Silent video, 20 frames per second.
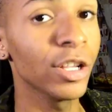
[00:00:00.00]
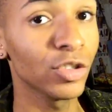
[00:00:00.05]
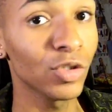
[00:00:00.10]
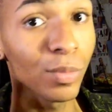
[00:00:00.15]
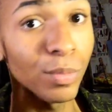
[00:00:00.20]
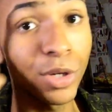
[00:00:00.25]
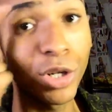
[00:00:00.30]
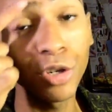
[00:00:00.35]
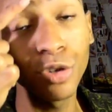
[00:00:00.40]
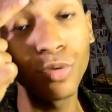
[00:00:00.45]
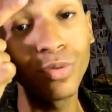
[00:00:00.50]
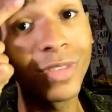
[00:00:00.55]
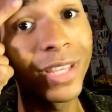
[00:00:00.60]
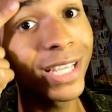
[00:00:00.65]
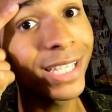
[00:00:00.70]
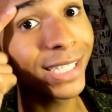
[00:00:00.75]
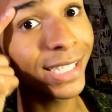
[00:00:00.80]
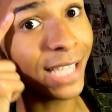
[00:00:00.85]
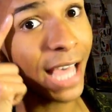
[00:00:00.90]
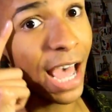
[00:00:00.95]
So I'm going to do
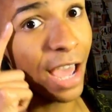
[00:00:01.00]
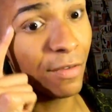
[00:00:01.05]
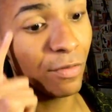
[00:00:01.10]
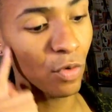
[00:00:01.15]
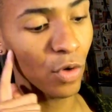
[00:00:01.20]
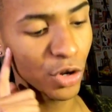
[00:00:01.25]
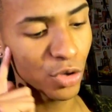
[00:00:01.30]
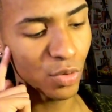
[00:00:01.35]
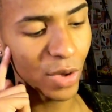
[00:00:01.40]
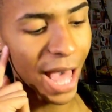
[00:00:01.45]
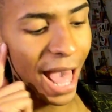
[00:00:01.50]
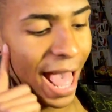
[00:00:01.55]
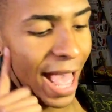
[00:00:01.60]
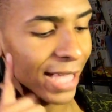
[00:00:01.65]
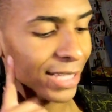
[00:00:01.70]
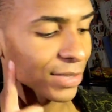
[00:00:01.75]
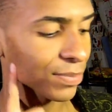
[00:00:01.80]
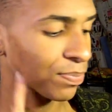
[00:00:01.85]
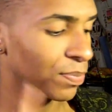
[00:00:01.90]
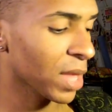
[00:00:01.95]
this side for you
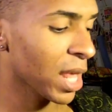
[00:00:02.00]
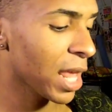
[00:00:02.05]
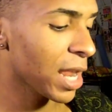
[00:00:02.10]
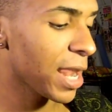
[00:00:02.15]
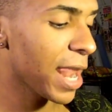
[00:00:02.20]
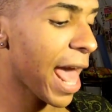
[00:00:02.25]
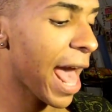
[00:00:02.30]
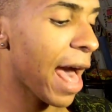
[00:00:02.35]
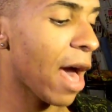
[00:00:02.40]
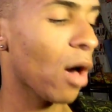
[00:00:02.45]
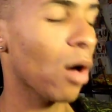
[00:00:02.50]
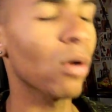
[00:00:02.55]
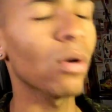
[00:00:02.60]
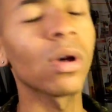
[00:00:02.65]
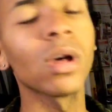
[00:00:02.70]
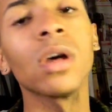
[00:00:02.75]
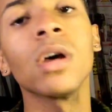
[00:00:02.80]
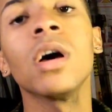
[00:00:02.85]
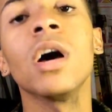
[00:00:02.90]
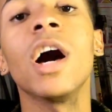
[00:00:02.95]
guys. Now,
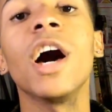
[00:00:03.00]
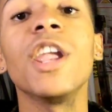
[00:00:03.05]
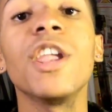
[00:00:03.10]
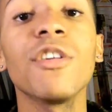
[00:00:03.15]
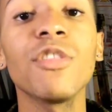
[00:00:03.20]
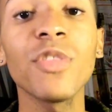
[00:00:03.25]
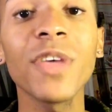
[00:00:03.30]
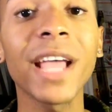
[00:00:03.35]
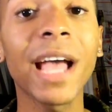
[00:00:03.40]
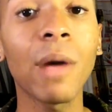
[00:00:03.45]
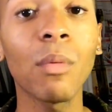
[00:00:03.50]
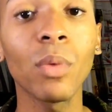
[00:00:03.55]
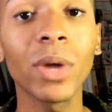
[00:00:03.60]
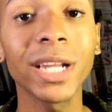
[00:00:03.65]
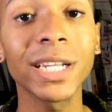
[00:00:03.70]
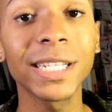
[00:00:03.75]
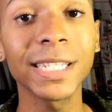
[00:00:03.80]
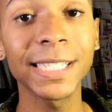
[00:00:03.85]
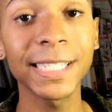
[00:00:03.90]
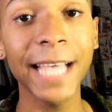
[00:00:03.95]
another thing I
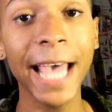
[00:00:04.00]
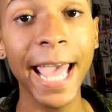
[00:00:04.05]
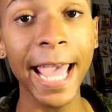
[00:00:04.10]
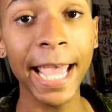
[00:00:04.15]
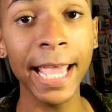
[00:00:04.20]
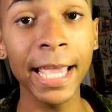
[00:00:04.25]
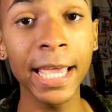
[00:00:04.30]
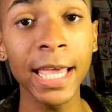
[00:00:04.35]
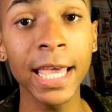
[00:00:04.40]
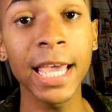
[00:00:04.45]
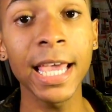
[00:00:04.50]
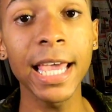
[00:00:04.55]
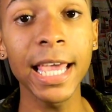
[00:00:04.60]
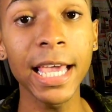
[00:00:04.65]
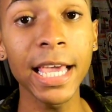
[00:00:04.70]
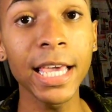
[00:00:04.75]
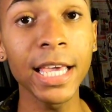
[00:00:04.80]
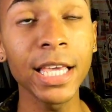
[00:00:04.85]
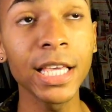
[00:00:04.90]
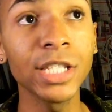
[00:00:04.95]
wanted to say
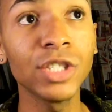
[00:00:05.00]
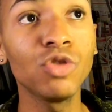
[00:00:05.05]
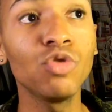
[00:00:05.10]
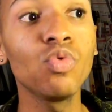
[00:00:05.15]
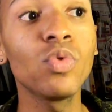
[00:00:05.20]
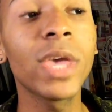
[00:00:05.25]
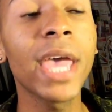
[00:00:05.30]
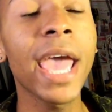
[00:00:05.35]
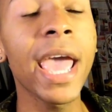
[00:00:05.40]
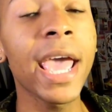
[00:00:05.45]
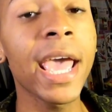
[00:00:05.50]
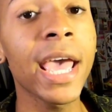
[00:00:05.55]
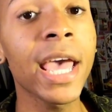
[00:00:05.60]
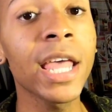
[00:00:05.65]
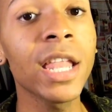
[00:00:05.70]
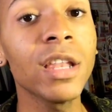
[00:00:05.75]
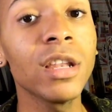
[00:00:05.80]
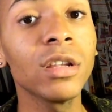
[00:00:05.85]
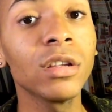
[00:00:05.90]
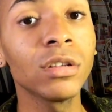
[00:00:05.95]
is you
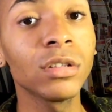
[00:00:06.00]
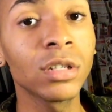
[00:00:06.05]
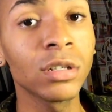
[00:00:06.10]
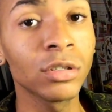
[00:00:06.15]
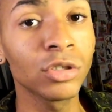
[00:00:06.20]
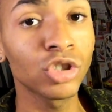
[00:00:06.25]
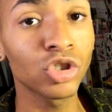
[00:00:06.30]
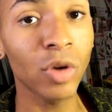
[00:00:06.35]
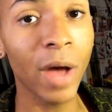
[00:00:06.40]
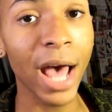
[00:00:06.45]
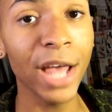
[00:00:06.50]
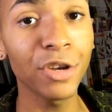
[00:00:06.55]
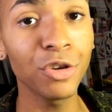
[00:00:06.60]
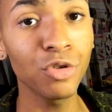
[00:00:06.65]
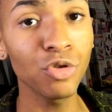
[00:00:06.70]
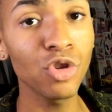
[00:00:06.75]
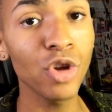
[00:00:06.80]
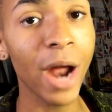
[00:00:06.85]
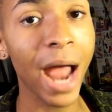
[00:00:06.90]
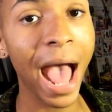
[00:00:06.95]
can't try to
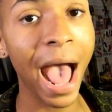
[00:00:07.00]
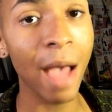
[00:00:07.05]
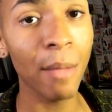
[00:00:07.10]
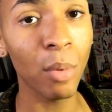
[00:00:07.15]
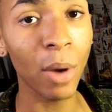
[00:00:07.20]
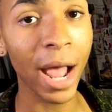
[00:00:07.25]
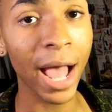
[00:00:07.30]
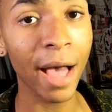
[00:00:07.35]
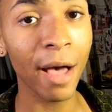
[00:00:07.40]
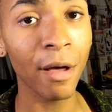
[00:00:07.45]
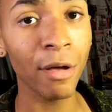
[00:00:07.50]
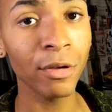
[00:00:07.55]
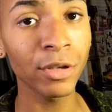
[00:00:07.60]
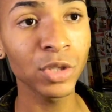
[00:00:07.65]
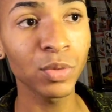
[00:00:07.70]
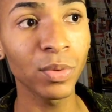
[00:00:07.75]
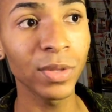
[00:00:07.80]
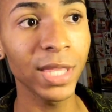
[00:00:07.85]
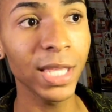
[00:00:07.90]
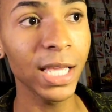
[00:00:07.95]
do your
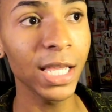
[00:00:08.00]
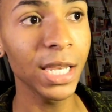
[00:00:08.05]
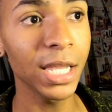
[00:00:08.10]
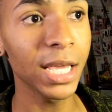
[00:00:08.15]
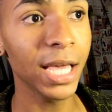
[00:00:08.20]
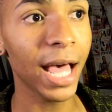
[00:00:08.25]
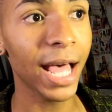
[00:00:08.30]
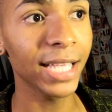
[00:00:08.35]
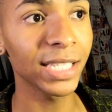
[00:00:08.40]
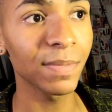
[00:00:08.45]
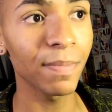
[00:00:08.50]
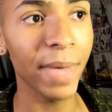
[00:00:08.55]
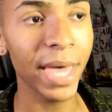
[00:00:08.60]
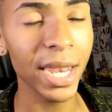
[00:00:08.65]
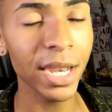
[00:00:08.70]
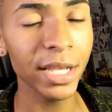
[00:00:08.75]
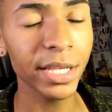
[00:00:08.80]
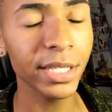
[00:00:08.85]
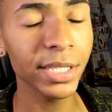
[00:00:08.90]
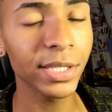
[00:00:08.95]
eyebrows with any
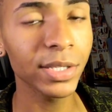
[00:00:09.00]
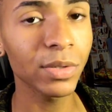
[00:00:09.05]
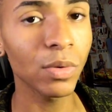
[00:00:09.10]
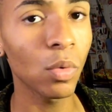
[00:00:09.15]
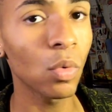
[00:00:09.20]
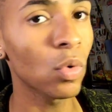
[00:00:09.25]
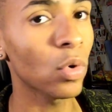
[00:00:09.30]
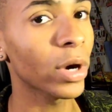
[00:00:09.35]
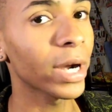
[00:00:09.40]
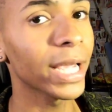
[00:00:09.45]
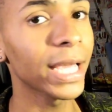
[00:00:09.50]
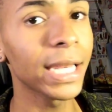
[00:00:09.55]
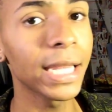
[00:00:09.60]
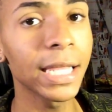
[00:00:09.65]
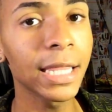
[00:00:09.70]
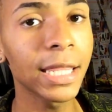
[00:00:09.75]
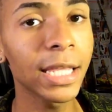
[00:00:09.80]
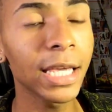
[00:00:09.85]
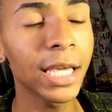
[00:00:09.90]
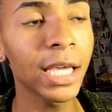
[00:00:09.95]
cosmetics or
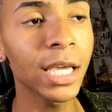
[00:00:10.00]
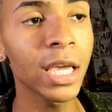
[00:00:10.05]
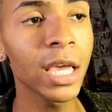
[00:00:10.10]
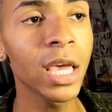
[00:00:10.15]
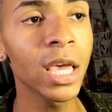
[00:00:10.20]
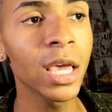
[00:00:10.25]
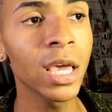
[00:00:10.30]
anything.